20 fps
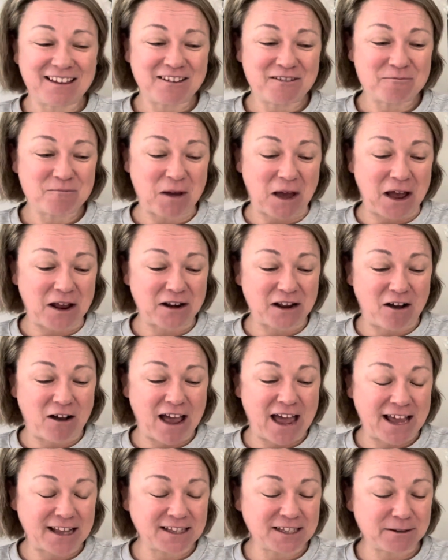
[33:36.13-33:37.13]
But I
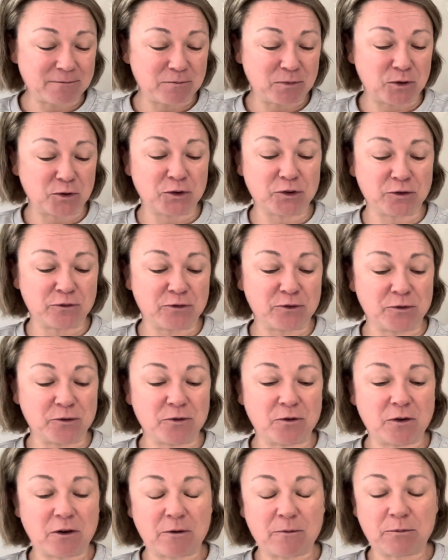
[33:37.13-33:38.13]
had some
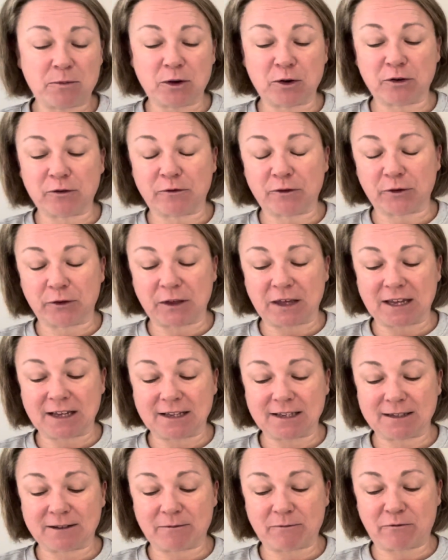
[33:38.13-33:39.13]
beautiful, beautiful
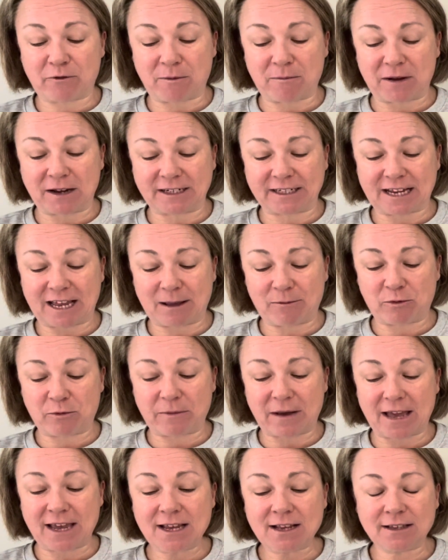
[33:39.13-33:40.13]
things from my table
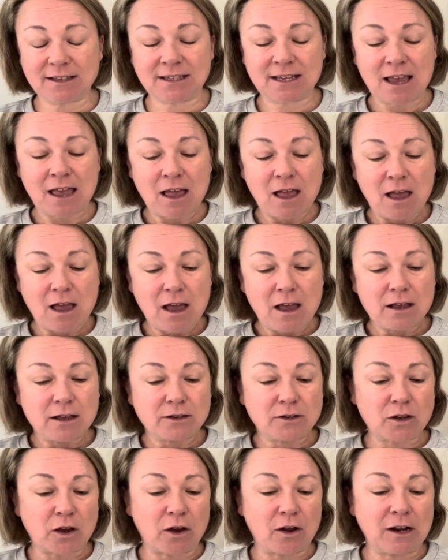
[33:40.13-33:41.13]
mates.
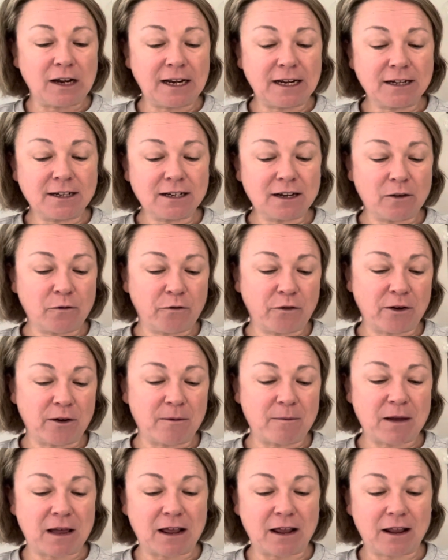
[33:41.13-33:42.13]
So Linda
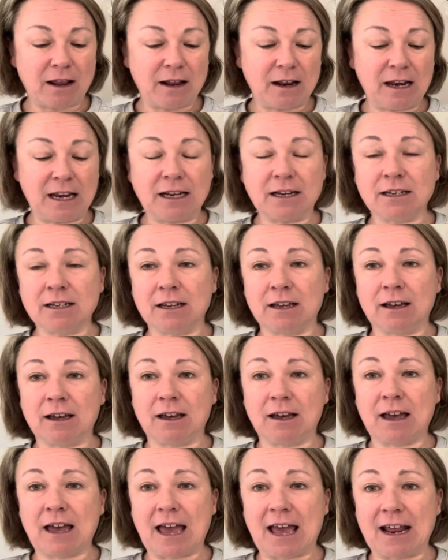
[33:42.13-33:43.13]
from
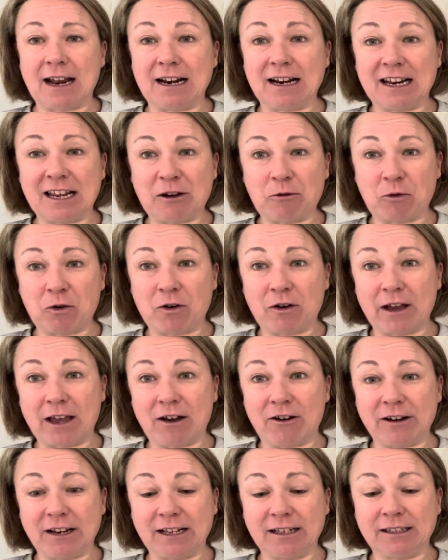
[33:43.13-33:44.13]
Linda and Leroy
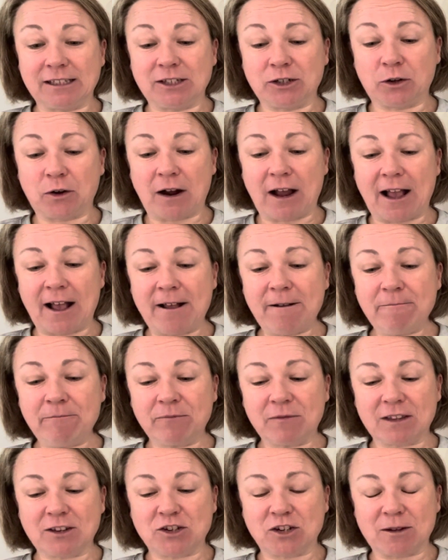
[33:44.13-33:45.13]
on
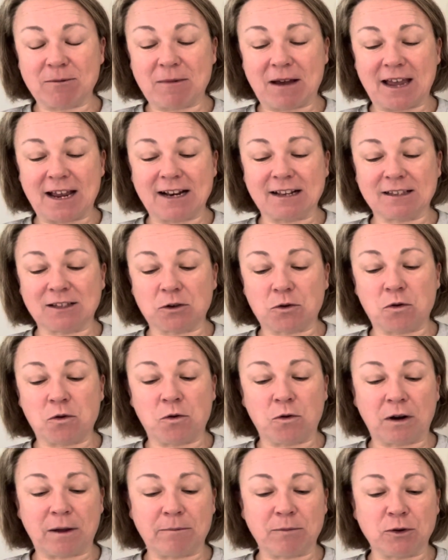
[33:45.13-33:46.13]
Instagram, she made us
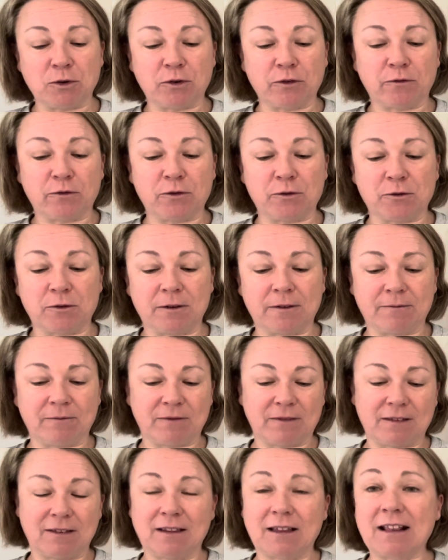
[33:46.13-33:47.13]
all a beautiful,
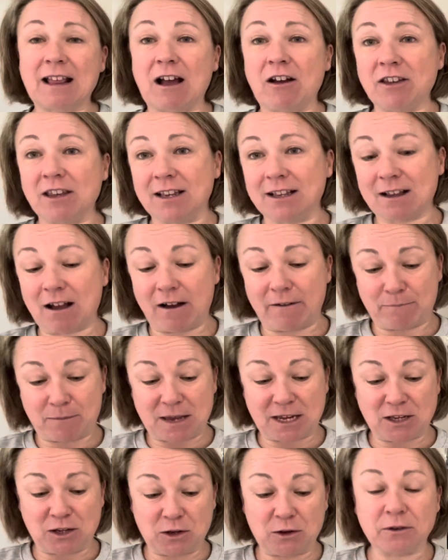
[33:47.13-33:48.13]
I've
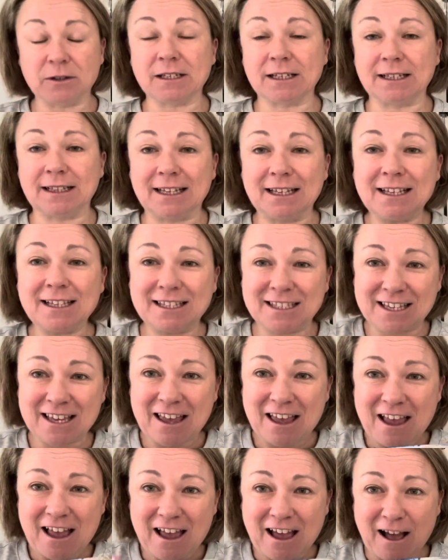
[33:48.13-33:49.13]
been using this,
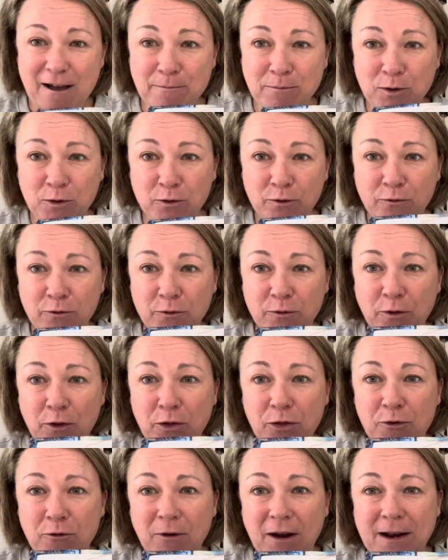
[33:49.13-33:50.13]
a beautiful
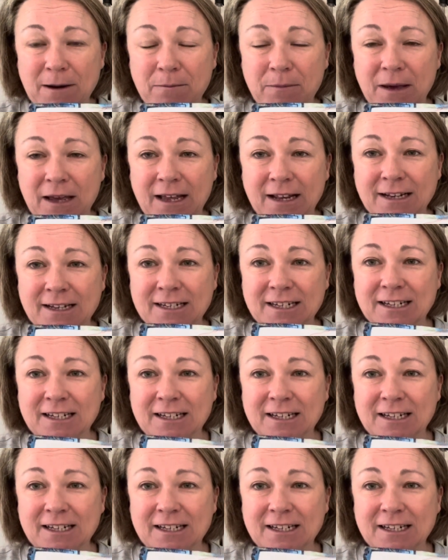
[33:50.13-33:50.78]
thread bed